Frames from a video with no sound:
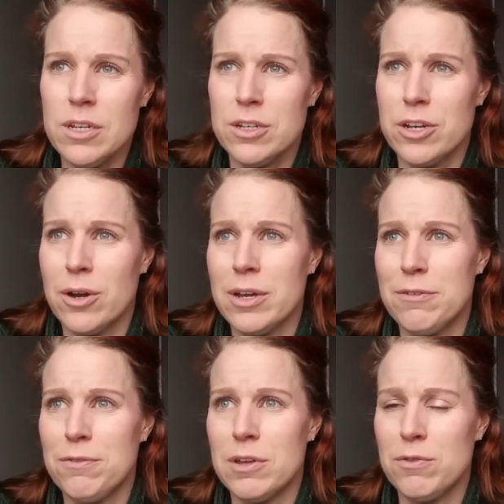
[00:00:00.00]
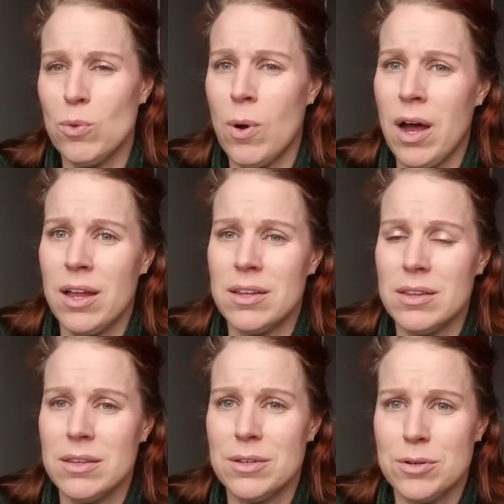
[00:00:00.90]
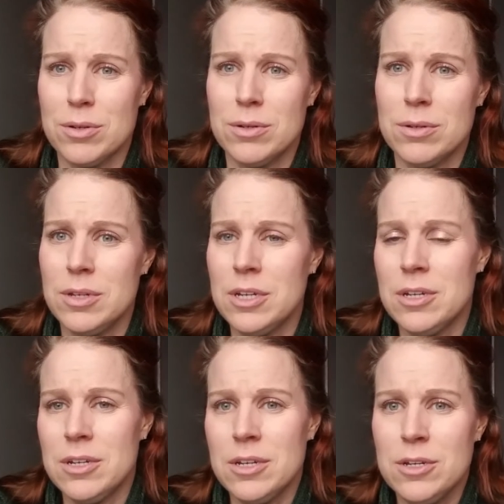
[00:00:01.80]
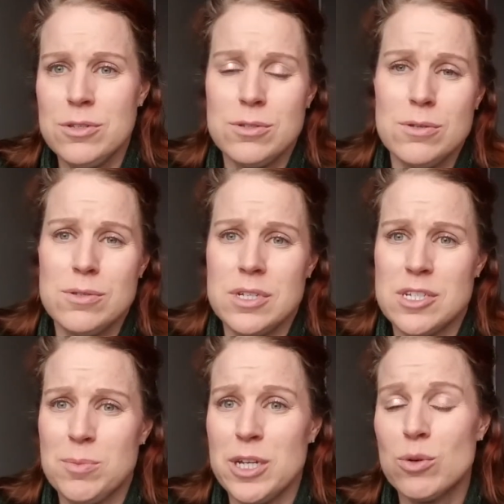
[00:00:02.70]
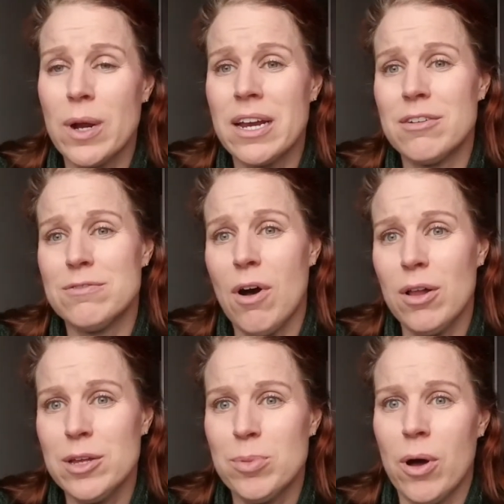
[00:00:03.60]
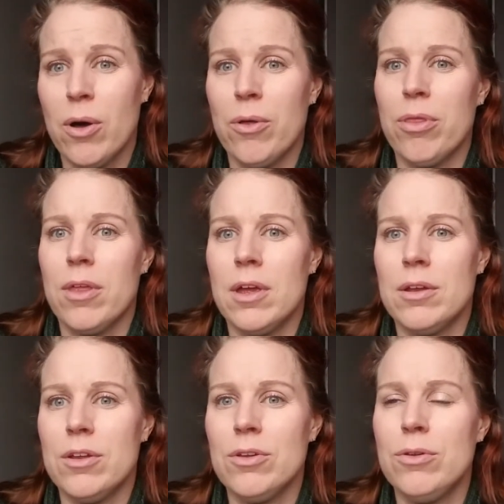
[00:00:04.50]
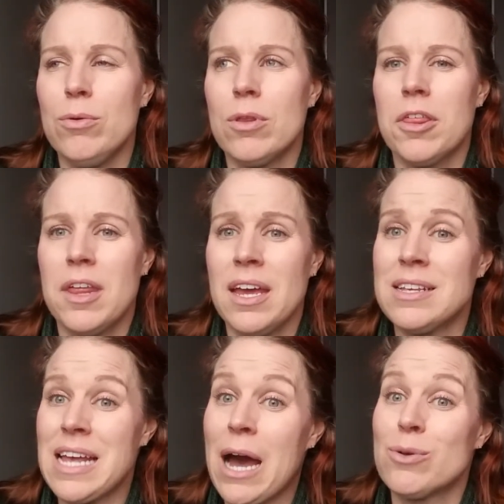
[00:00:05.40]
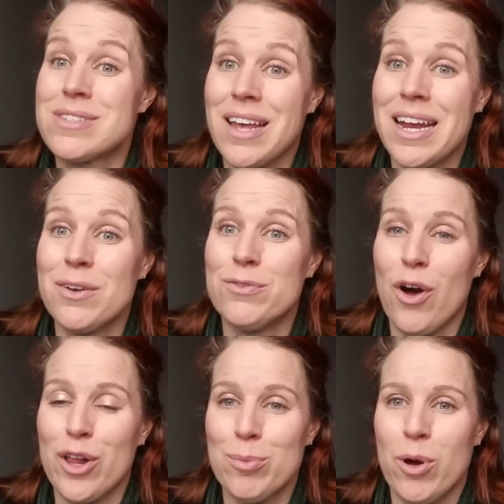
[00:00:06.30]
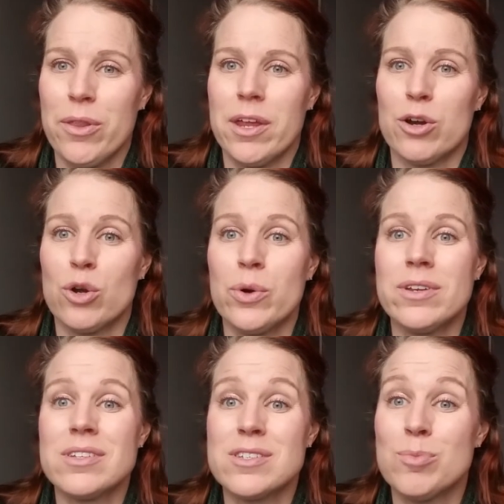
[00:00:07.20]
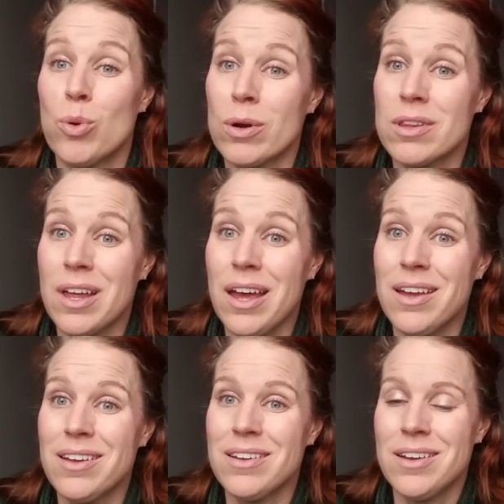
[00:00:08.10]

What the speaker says: If you want little Susie to be great at volleyball, then do the things outside of volleyball that are going to support that,